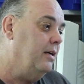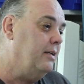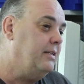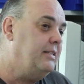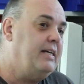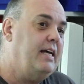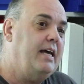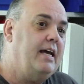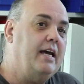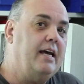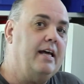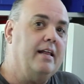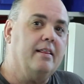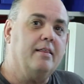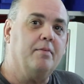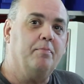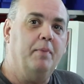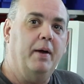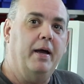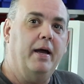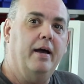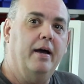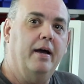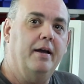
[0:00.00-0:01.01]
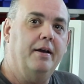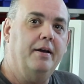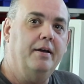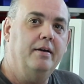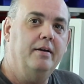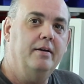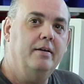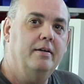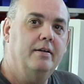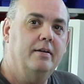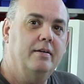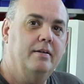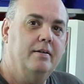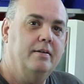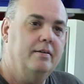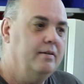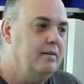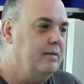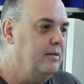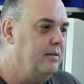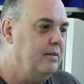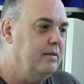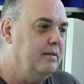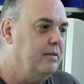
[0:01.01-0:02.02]
Teeth, man.
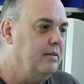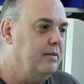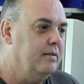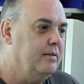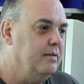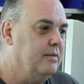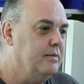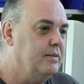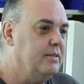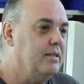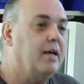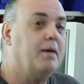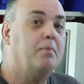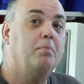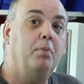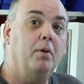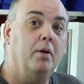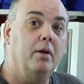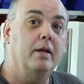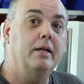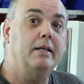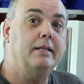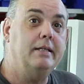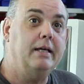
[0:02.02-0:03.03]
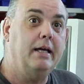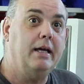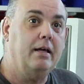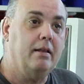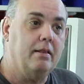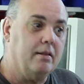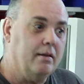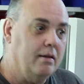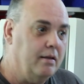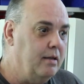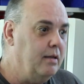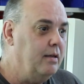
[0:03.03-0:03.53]
It's like pulling teeth.